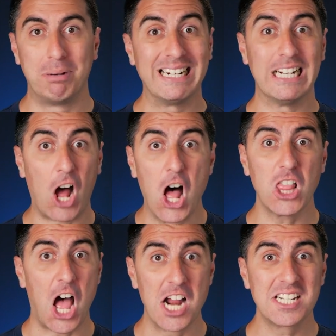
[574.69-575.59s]
But in
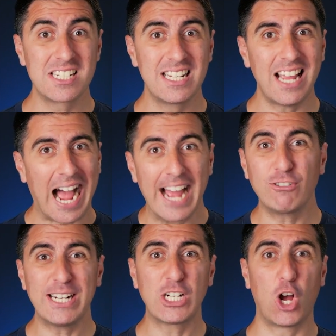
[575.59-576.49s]
all honesty, I
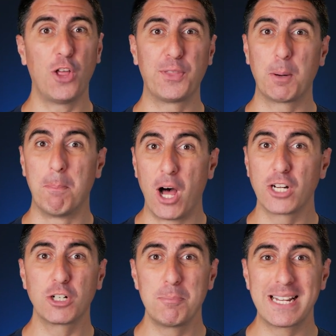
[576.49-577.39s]
recalled their
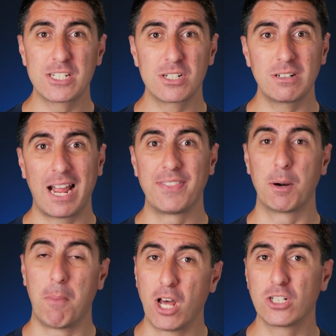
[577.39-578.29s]
monitor mixer and
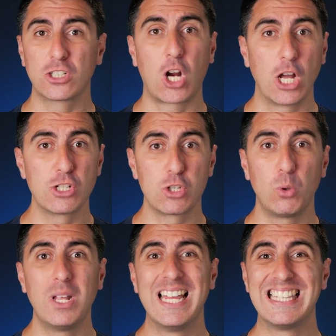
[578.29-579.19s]
their monitor
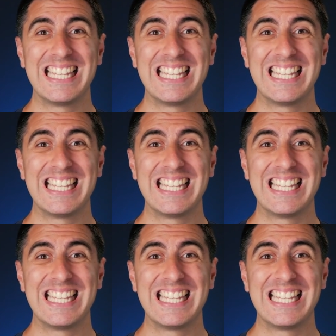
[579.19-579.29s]
console